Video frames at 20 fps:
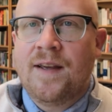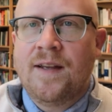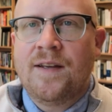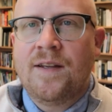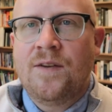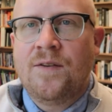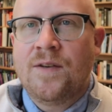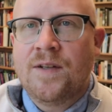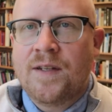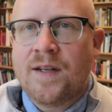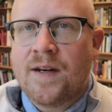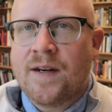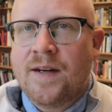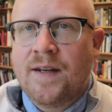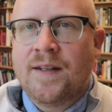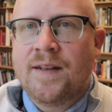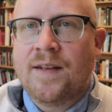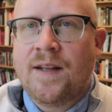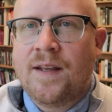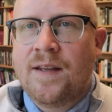at
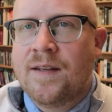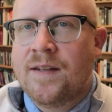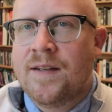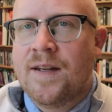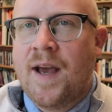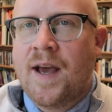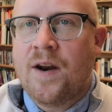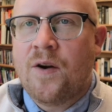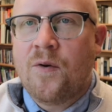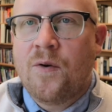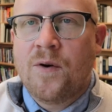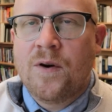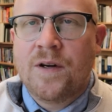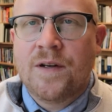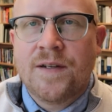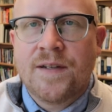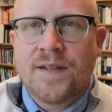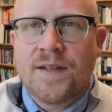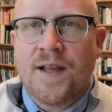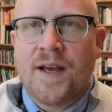
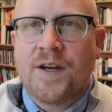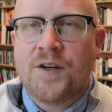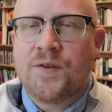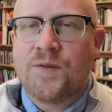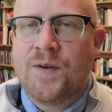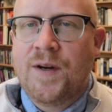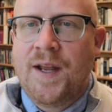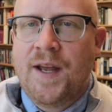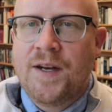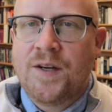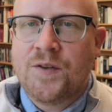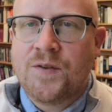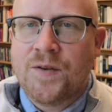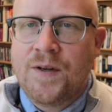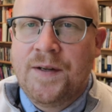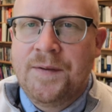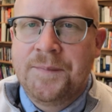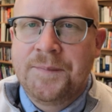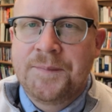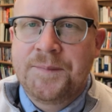unitarianlincoln.org slash
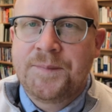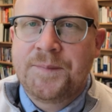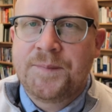reentry.